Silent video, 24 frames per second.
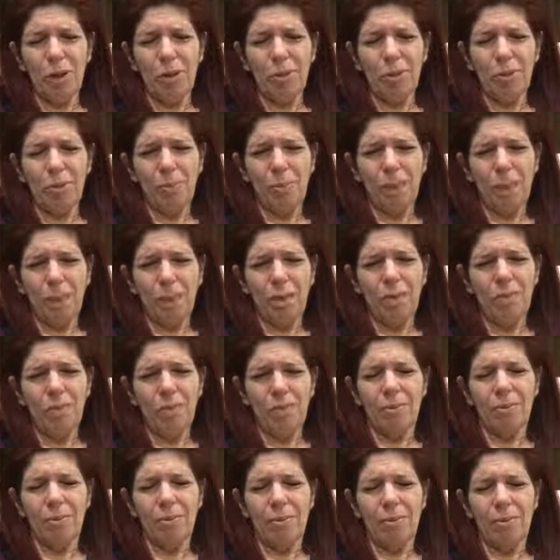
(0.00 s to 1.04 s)
me
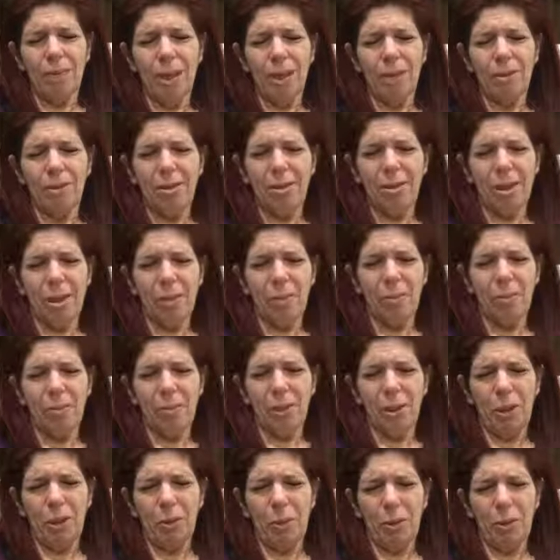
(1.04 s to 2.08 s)
raise them.
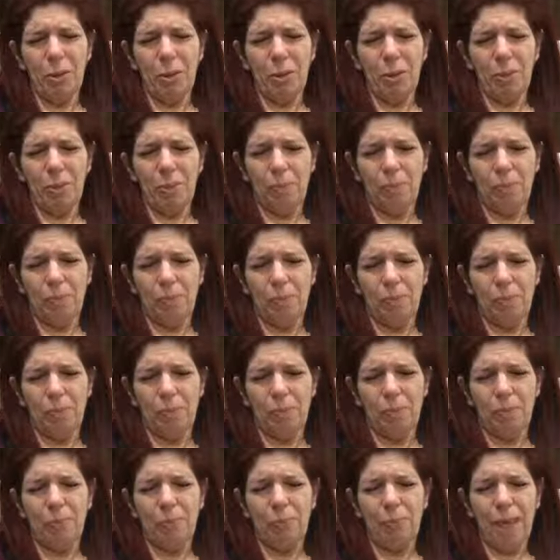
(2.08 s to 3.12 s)
You were
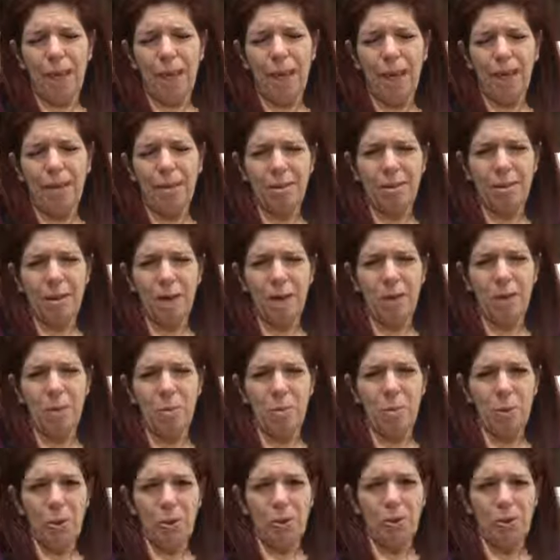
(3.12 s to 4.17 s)
hands down the
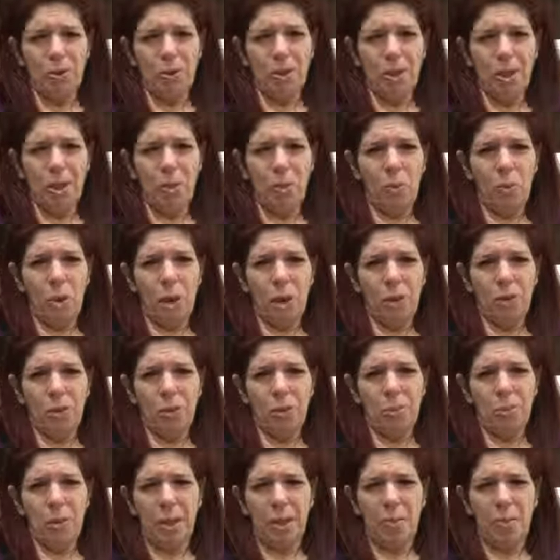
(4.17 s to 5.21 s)
person that
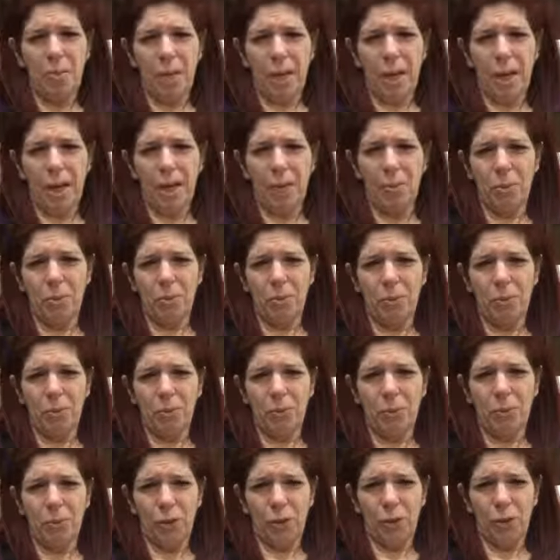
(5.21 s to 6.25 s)
watched me. Brian was the
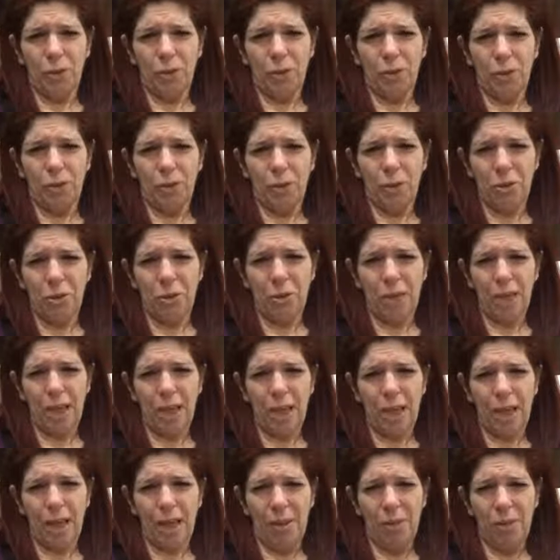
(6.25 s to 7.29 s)
first student
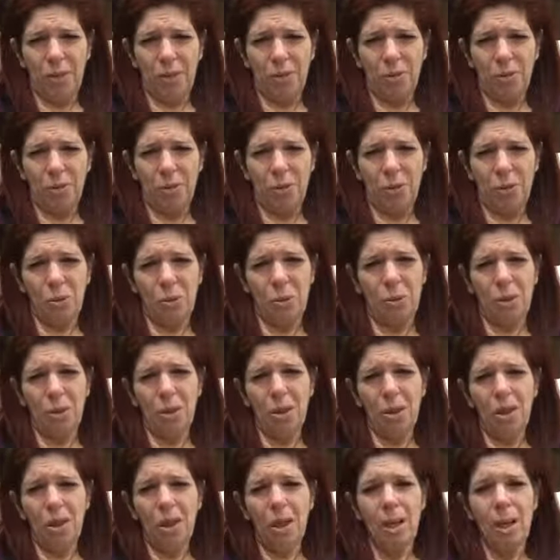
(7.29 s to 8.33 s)
at the
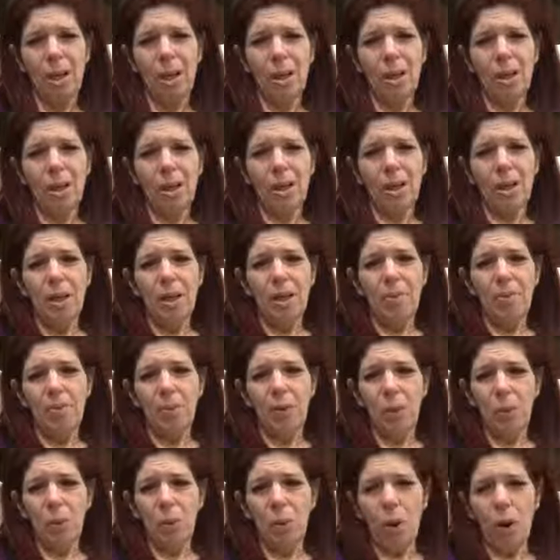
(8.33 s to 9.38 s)
school
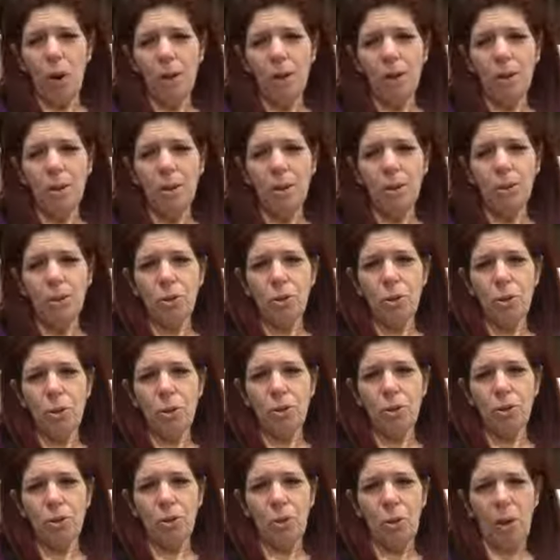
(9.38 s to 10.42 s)
that walked in the door
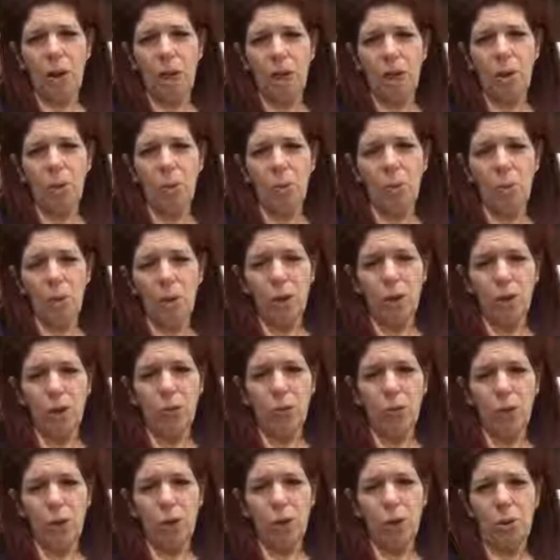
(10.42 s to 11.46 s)
so I could work
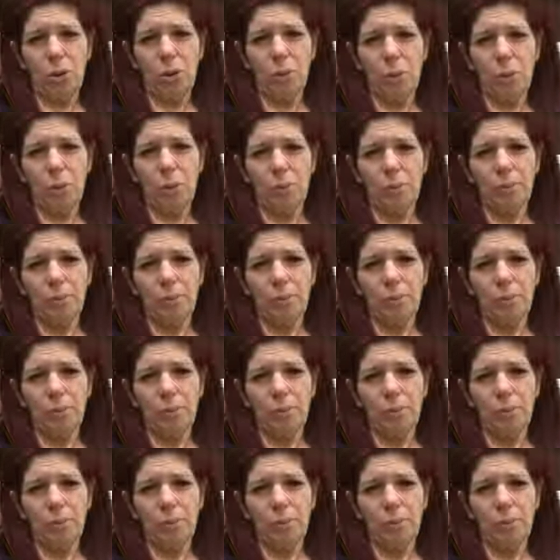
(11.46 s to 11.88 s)
for you.